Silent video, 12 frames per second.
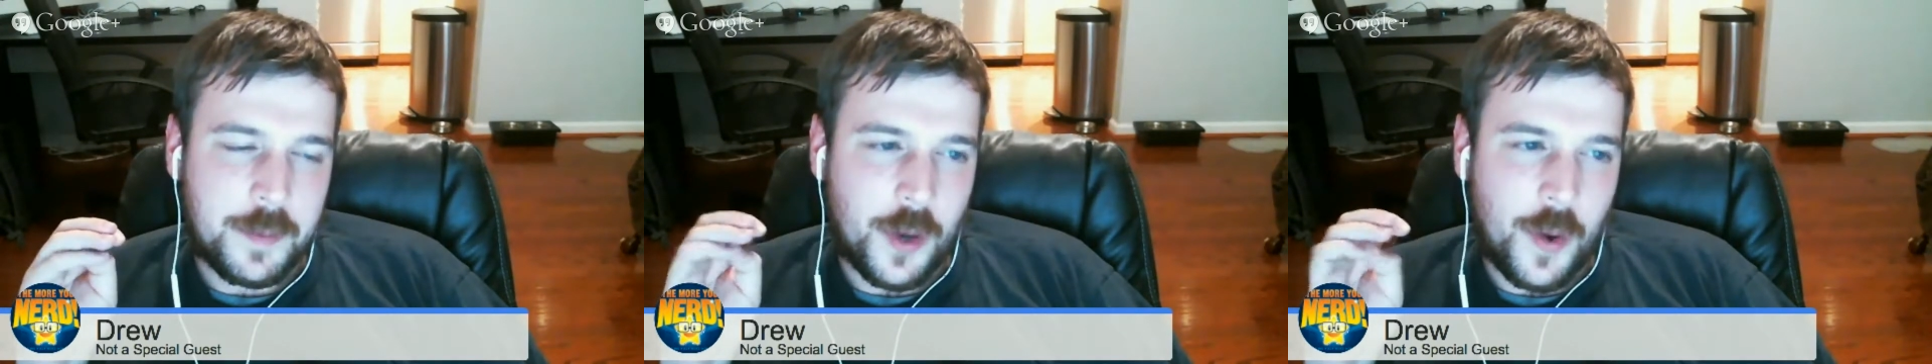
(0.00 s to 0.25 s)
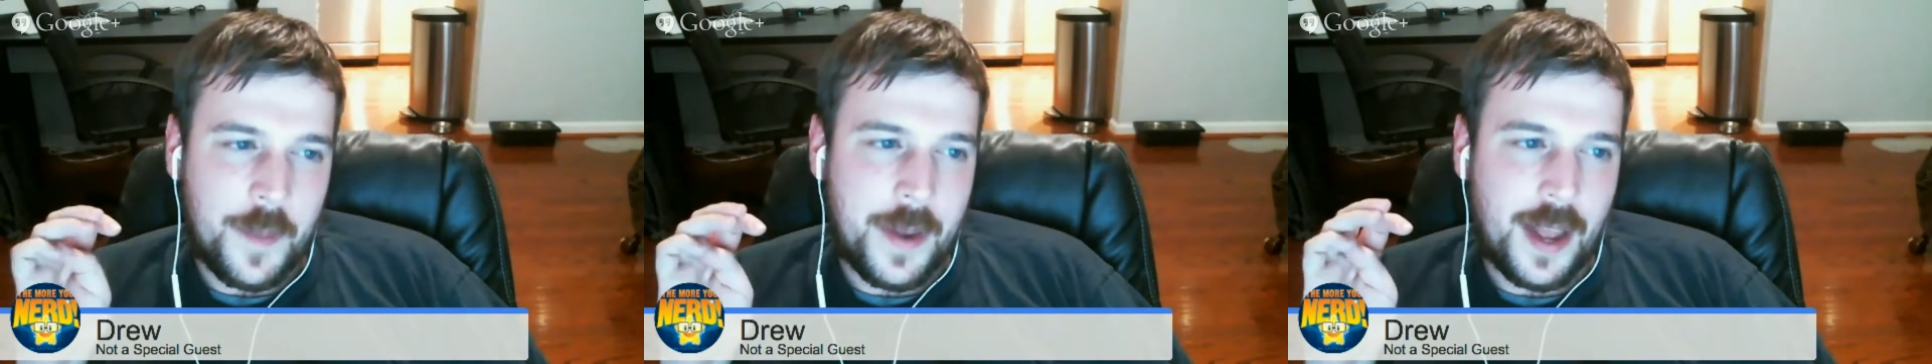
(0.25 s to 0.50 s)

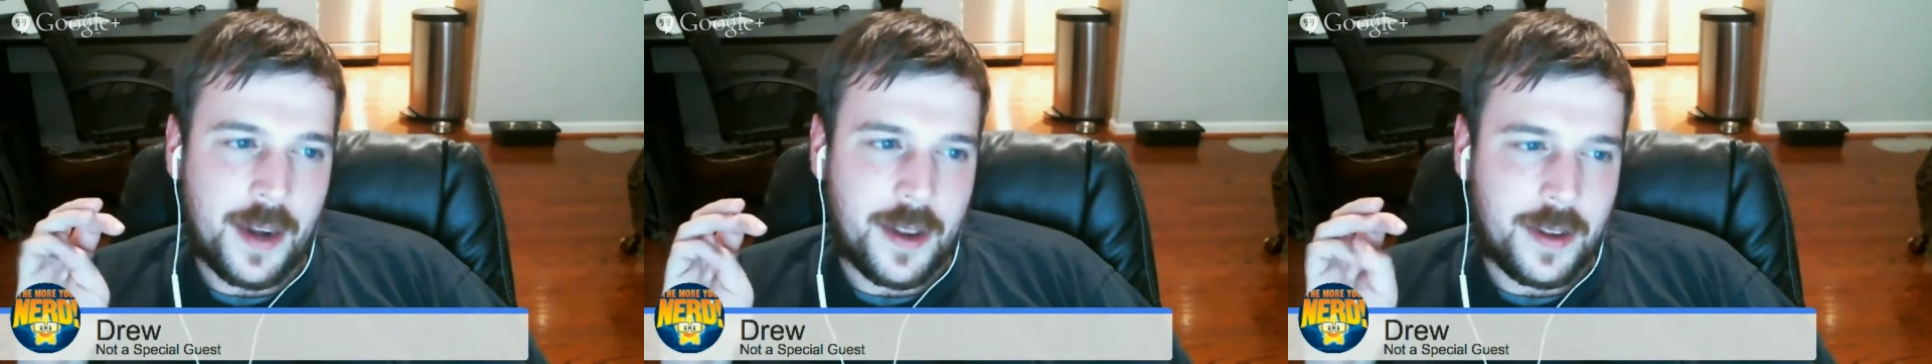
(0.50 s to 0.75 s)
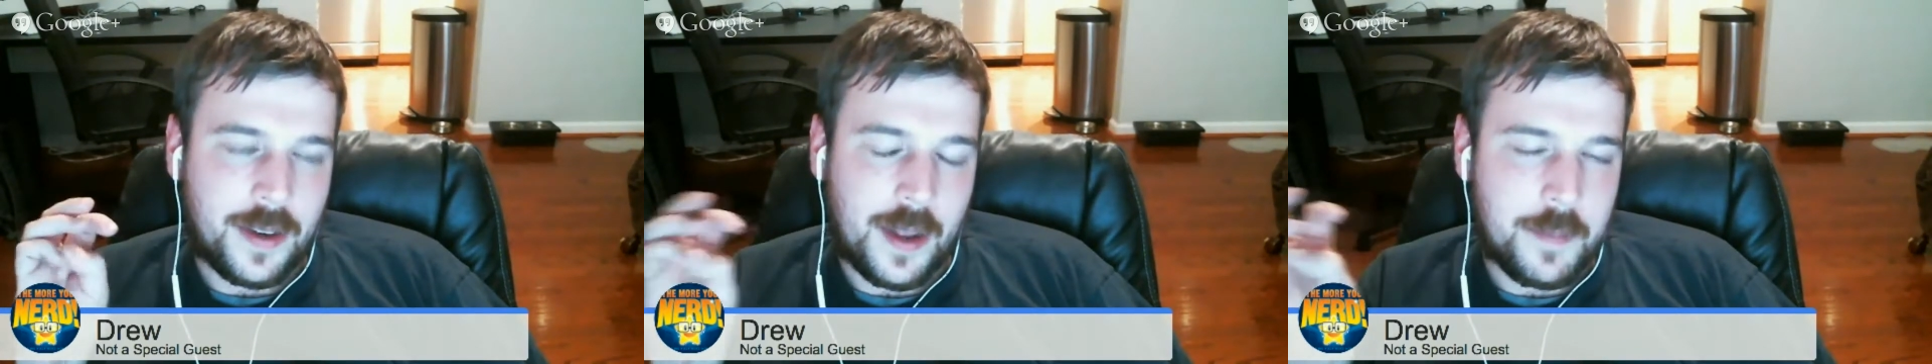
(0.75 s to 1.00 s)
so I'm not
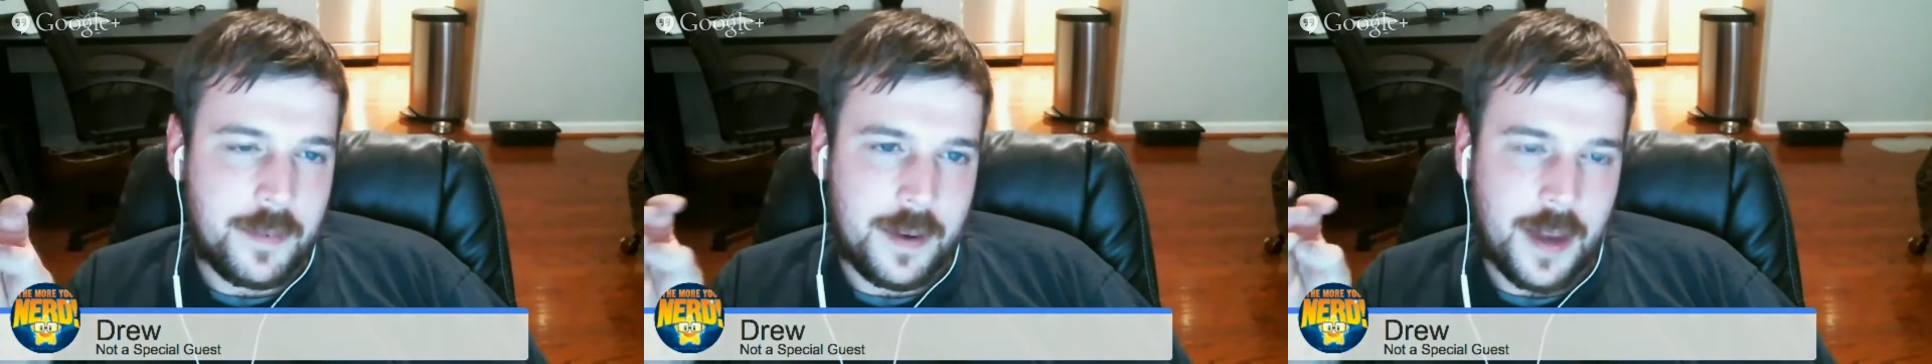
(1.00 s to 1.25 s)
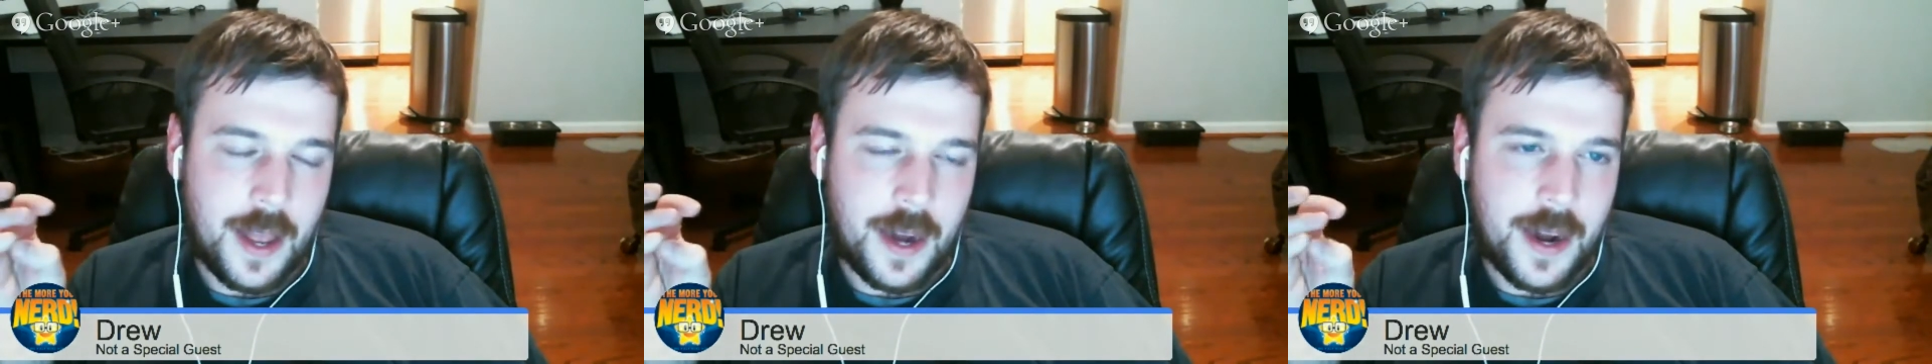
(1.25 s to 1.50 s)

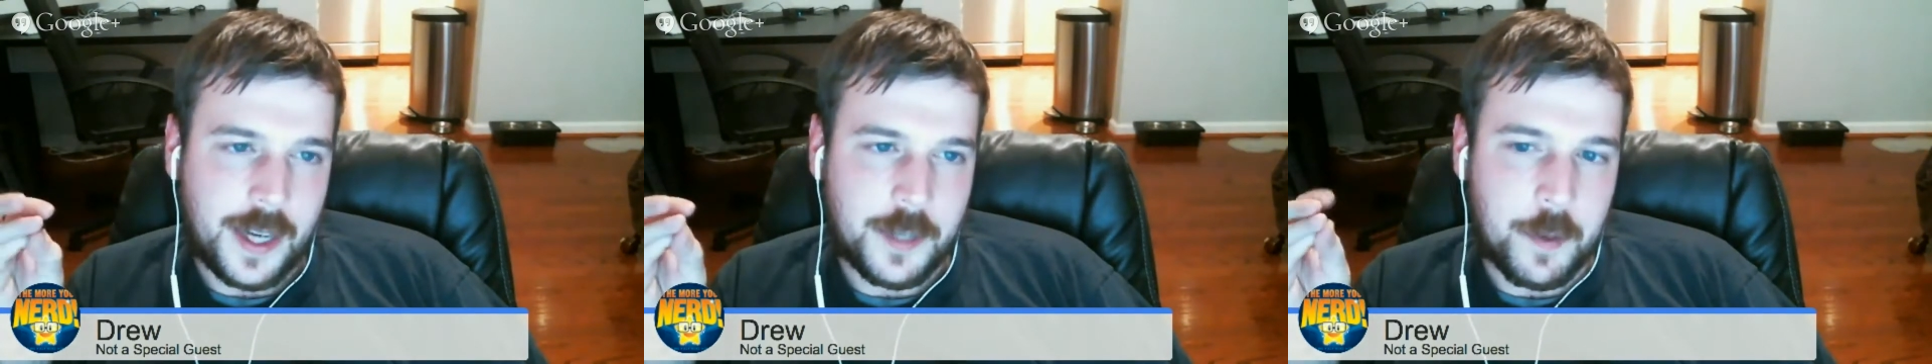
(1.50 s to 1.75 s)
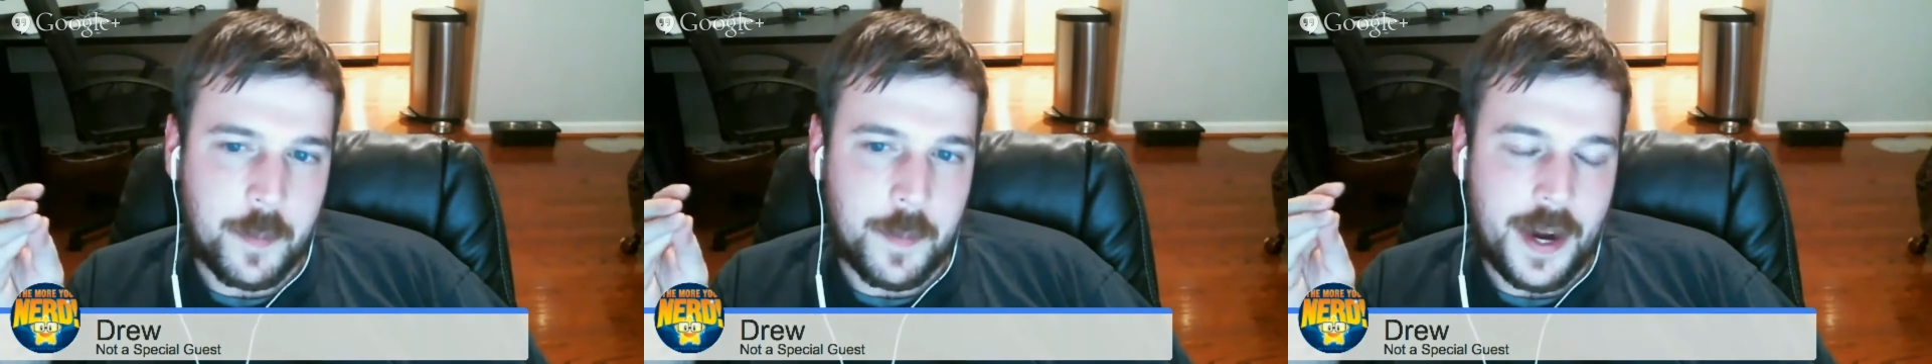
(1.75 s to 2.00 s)
an
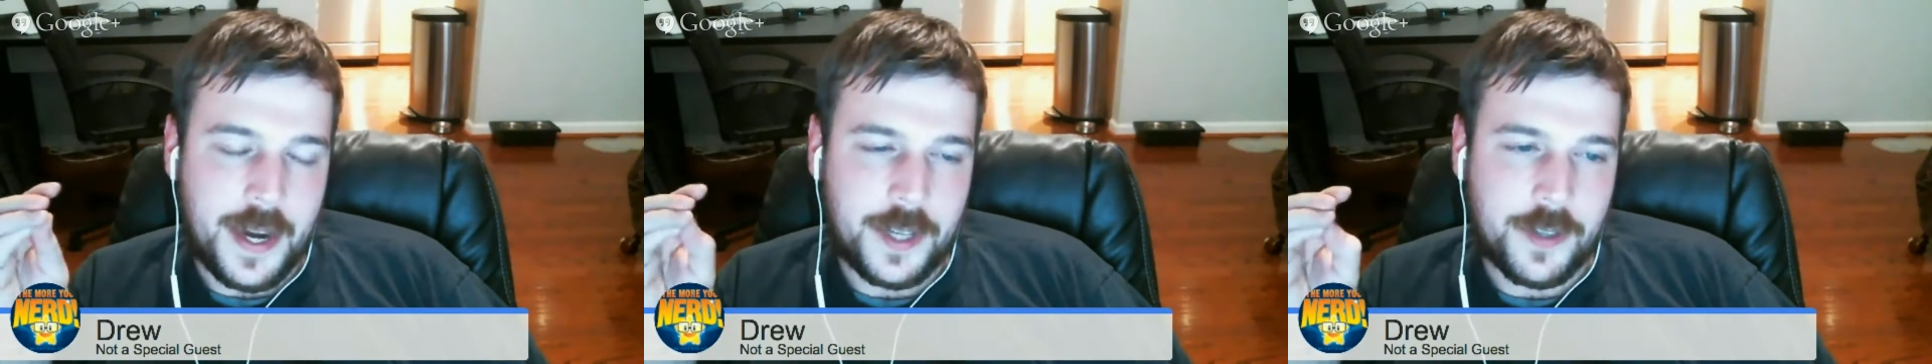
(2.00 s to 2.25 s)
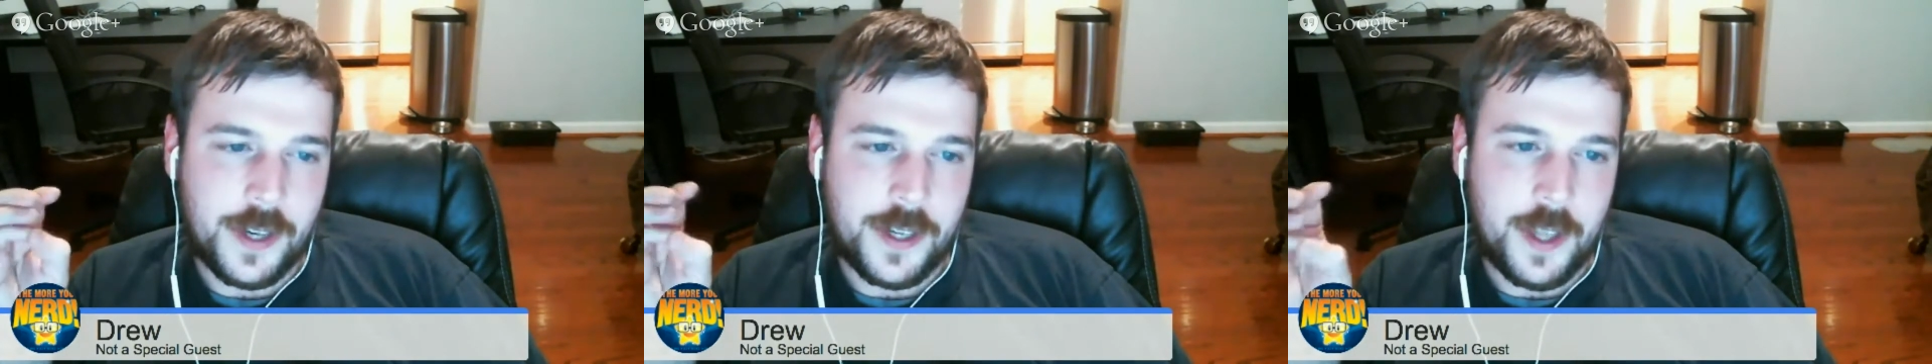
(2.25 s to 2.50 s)
expert by any
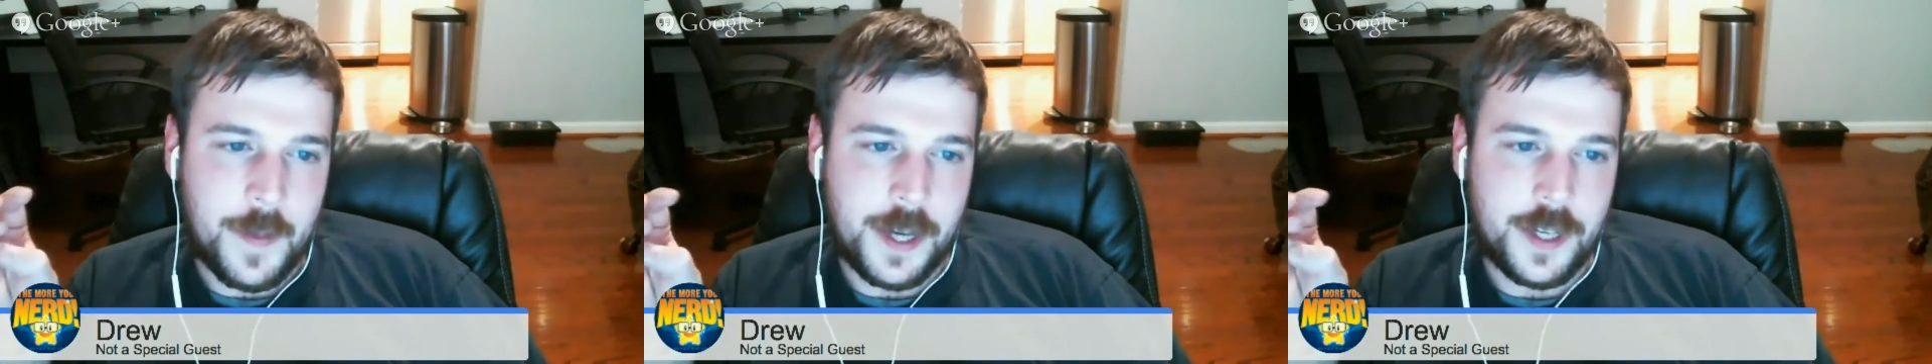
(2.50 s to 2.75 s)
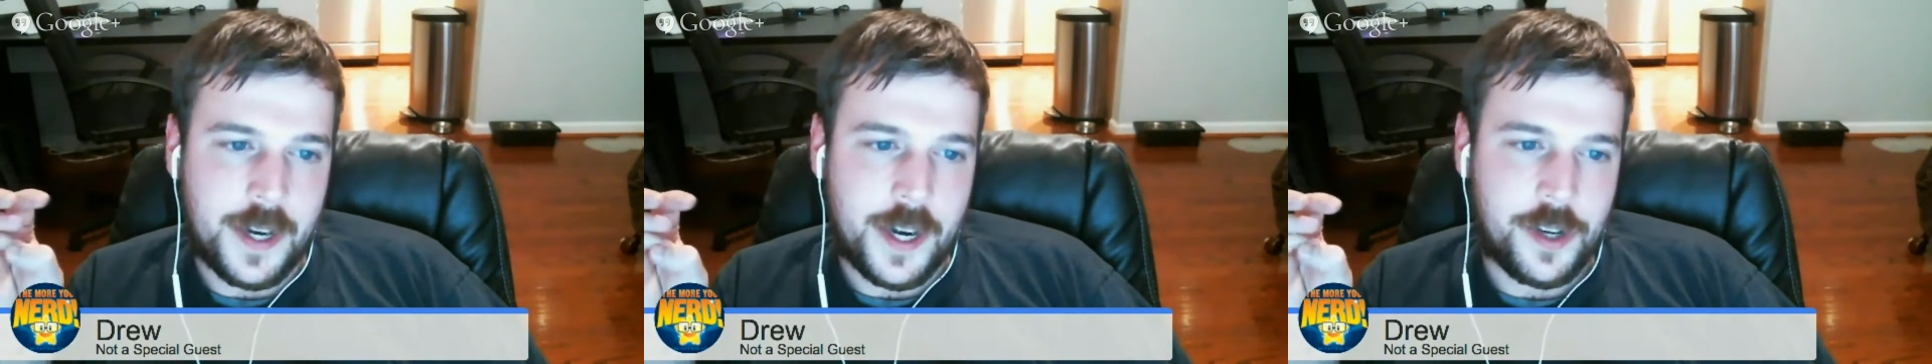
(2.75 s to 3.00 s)
stretch of the
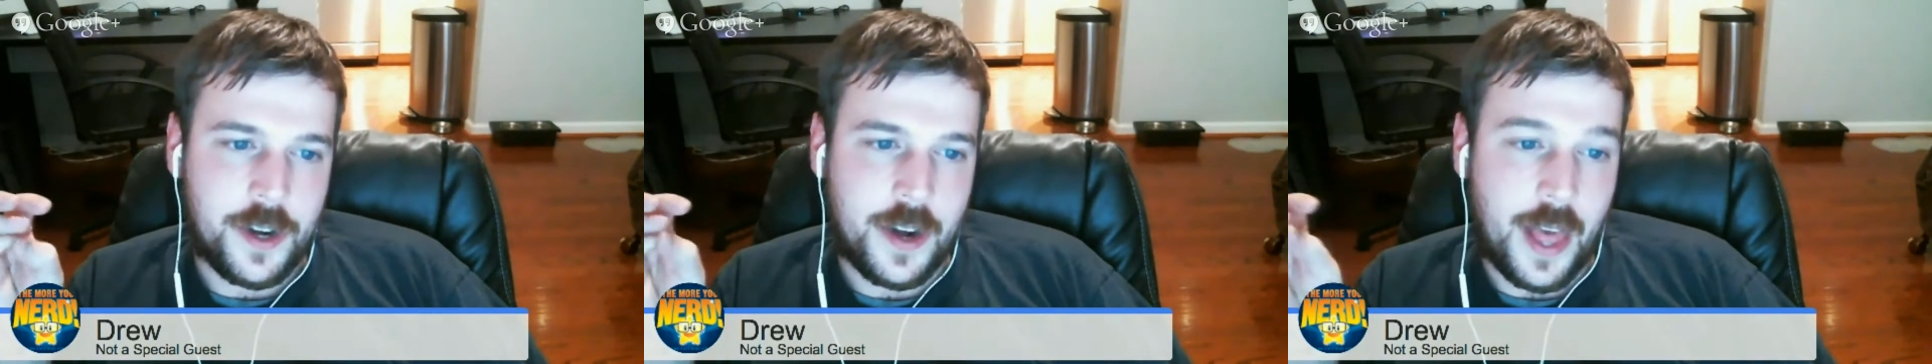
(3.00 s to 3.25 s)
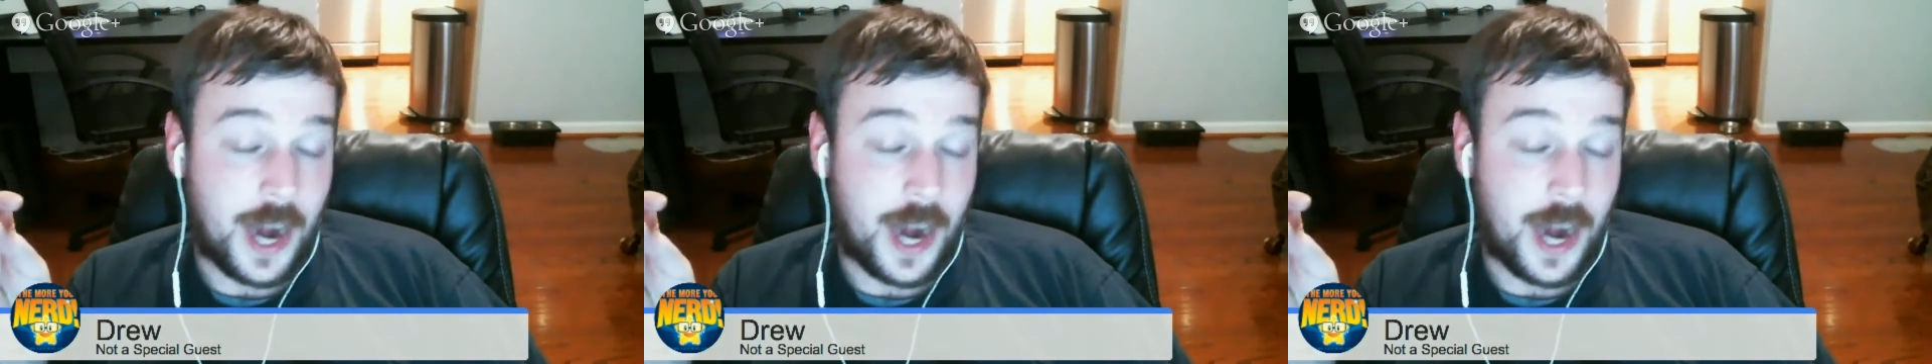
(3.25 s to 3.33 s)
imagination,